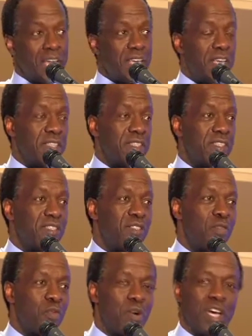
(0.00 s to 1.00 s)
cases
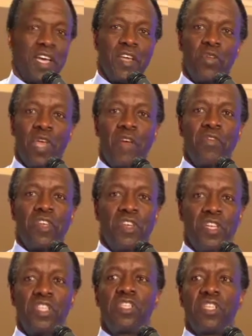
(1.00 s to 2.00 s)
where you have
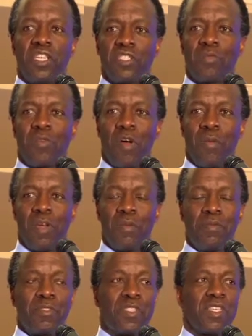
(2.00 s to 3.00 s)
indigenous
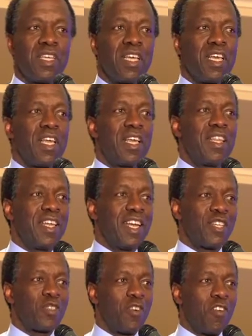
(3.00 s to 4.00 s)
problems that
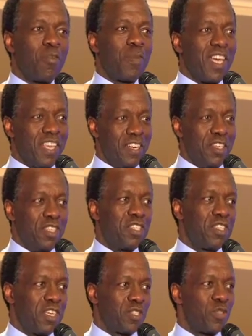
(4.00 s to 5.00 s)
are solved by
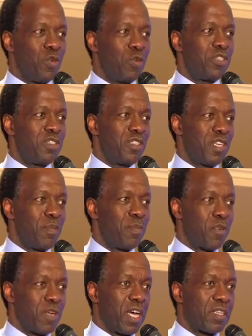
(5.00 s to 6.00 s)
indigenous solutions and
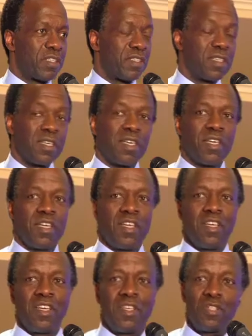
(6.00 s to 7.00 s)
products.
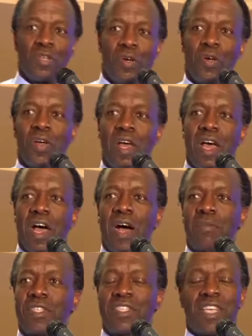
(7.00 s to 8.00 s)
So
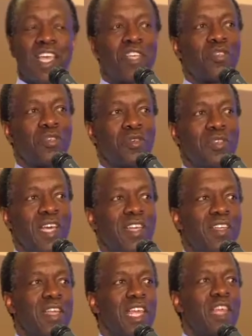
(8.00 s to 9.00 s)
I'm just saying to you that
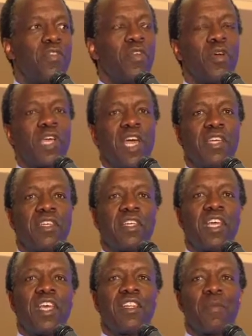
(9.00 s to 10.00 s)
if you look at
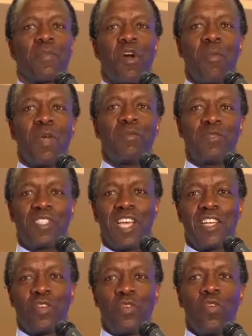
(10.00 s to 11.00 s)
the problems
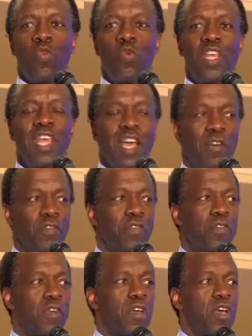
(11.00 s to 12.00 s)
that we have
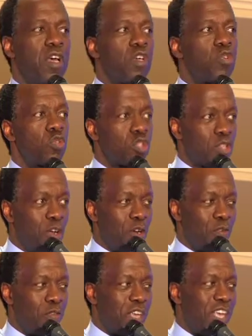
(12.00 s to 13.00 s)
to
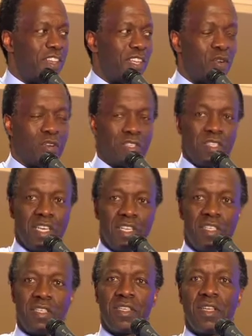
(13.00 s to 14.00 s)
solve in the
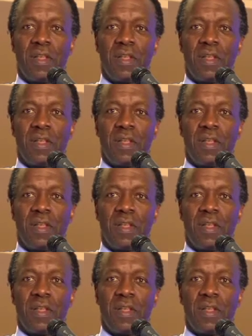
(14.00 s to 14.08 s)
continent,